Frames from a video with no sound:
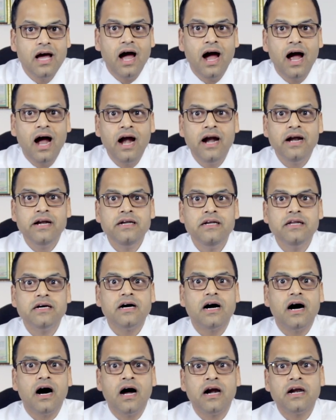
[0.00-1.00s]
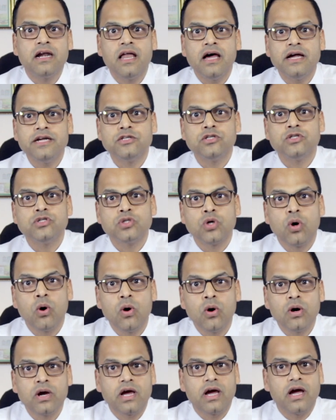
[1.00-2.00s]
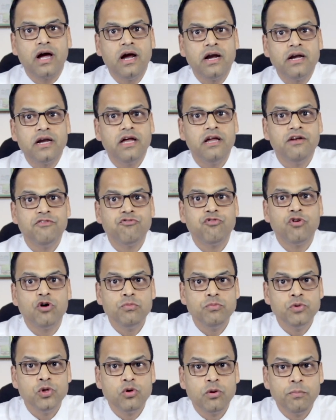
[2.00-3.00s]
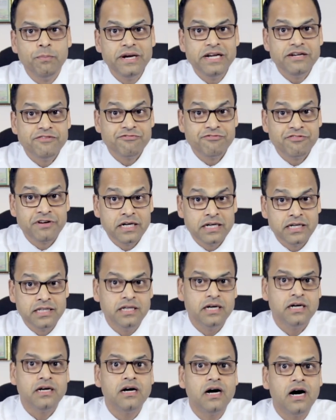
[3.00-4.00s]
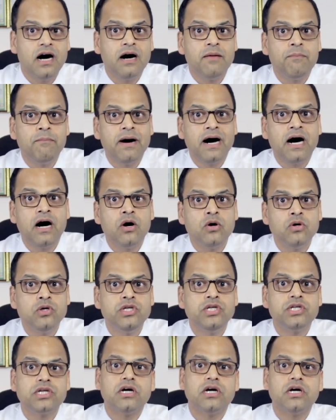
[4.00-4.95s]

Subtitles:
and I'd like to talk and inform you a bit further about